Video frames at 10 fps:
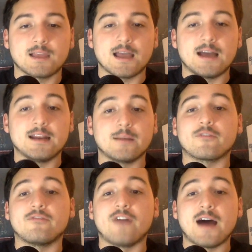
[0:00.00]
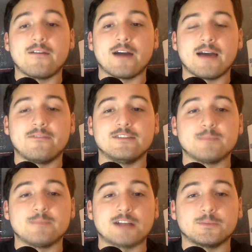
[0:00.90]
At number 5, I have his
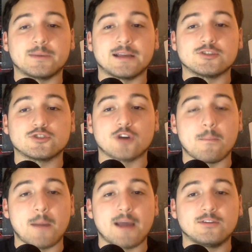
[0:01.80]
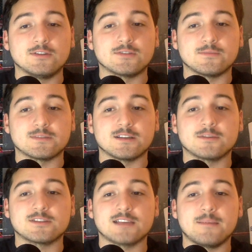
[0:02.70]
matchup against Shawn Michaels from
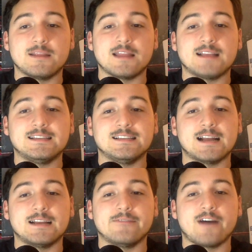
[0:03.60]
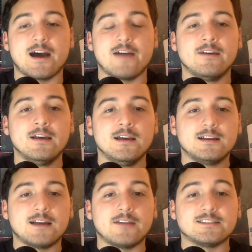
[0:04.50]
SummerSlam in
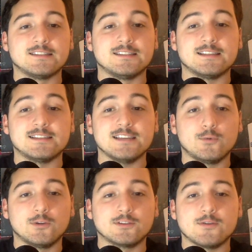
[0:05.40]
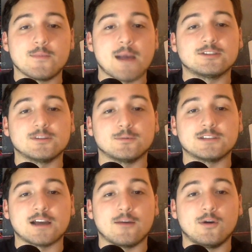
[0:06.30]
1995. Now, this is the sequel to a matchup
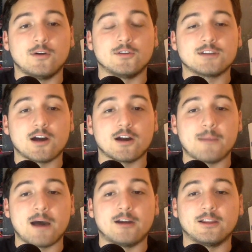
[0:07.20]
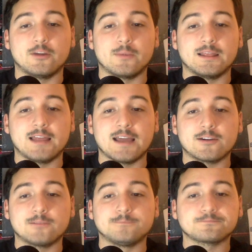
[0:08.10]
which I will talk about a little bit later,